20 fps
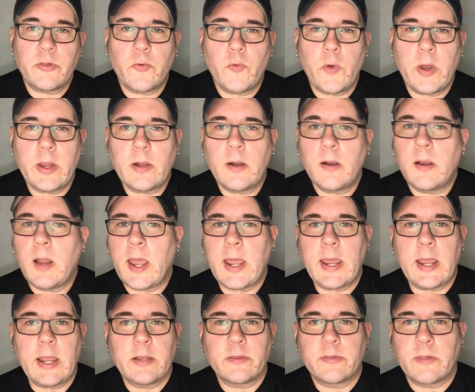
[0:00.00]
the way the light
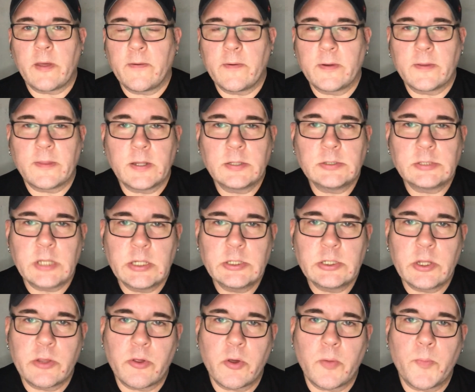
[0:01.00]
hits everything
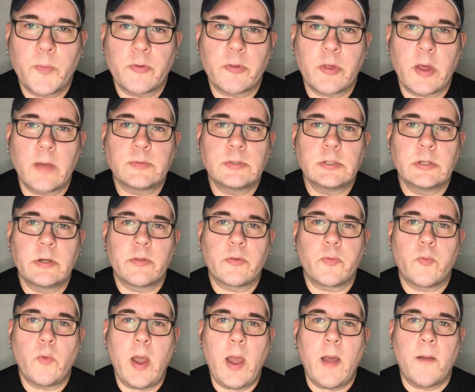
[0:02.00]
changes your perception as
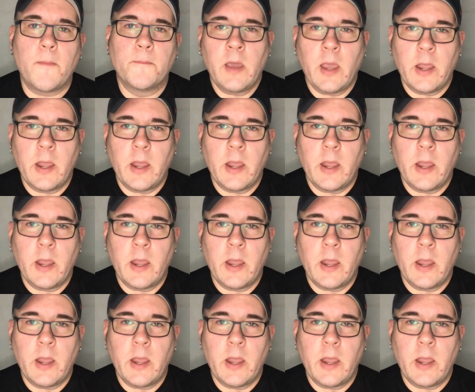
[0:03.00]
well.